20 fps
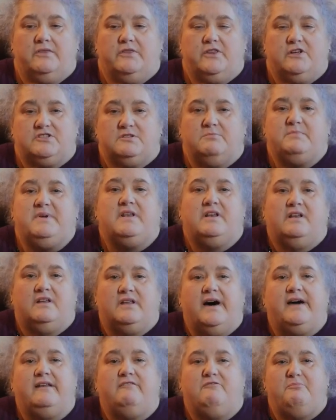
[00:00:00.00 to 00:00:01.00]
there's been a
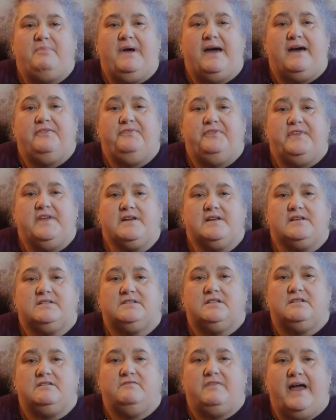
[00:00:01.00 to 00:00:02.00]
lot of bad
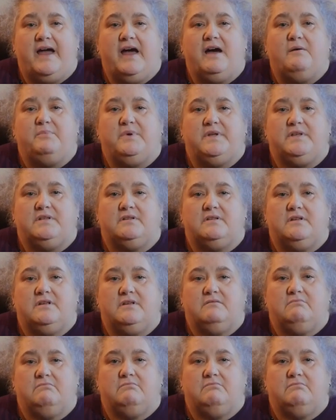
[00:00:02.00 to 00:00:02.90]
things that have happened